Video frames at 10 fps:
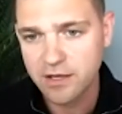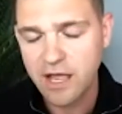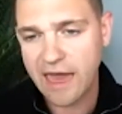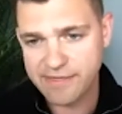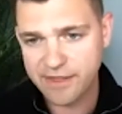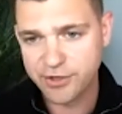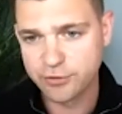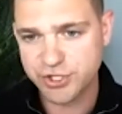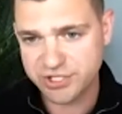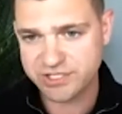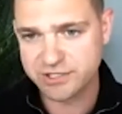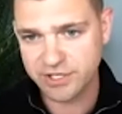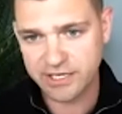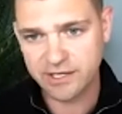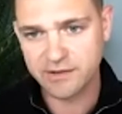And then you're just
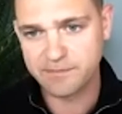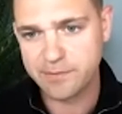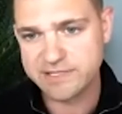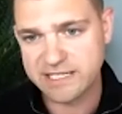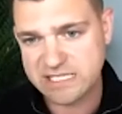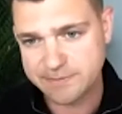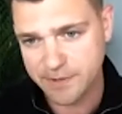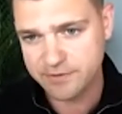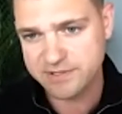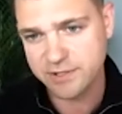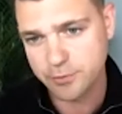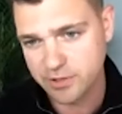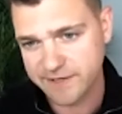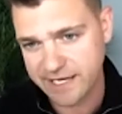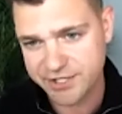looking at people's experience and
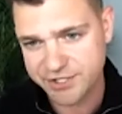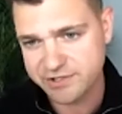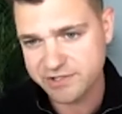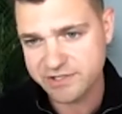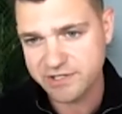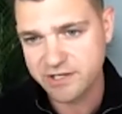qualifications.